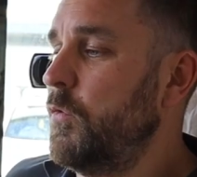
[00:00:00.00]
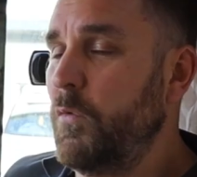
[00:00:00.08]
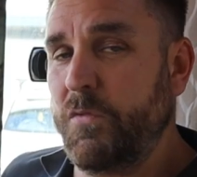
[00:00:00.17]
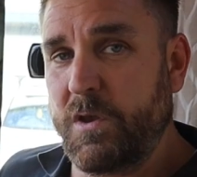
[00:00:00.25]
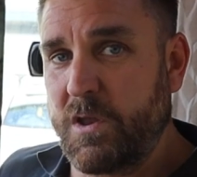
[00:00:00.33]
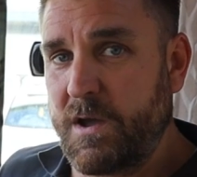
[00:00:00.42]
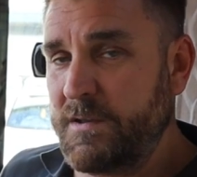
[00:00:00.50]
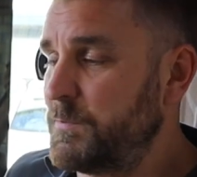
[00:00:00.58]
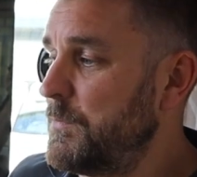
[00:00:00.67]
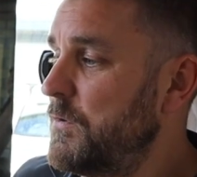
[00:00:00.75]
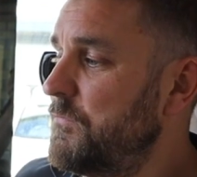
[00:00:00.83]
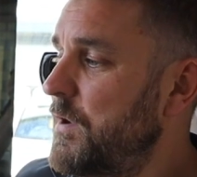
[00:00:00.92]
all the lights
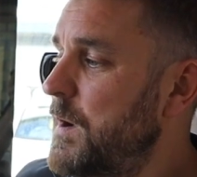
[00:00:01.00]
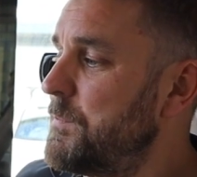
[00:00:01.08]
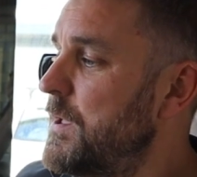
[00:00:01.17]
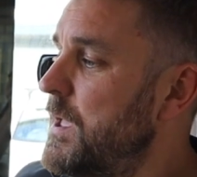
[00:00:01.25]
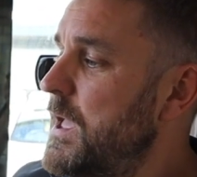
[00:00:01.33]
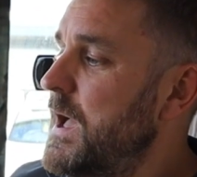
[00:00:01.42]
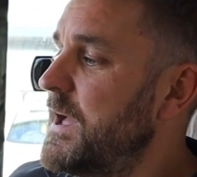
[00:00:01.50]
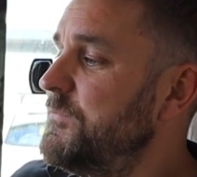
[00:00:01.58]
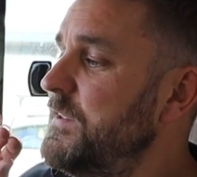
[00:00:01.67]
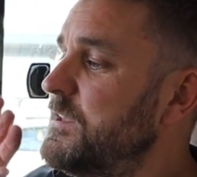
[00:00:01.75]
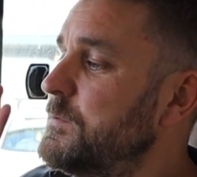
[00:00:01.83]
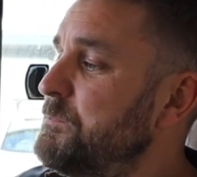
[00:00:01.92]
move up. And if
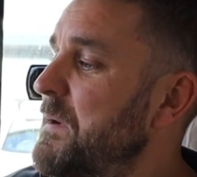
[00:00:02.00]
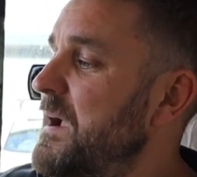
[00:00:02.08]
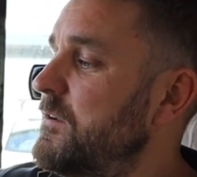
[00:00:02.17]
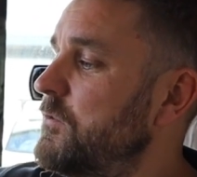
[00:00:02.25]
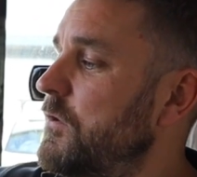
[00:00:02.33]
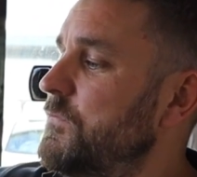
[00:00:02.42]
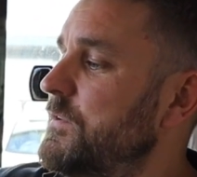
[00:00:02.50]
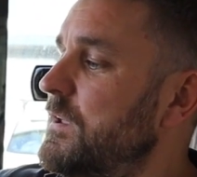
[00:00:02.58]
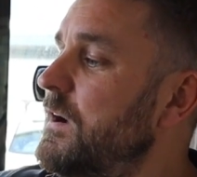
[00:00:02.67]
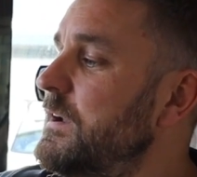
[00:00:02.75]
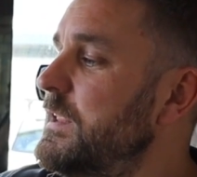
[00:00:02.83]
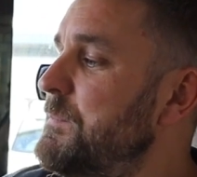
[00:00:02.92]
he just backs off a
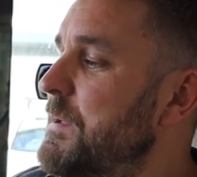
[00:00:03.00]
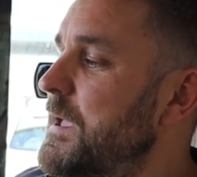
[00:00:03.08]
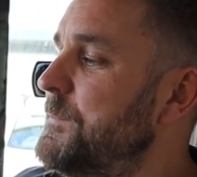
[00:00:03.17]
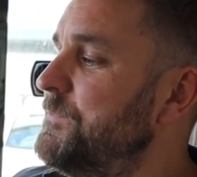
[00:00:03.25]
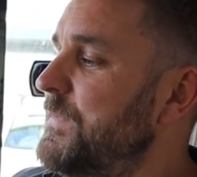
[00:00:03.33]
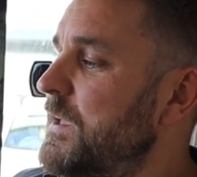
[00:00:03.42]
tiny bit,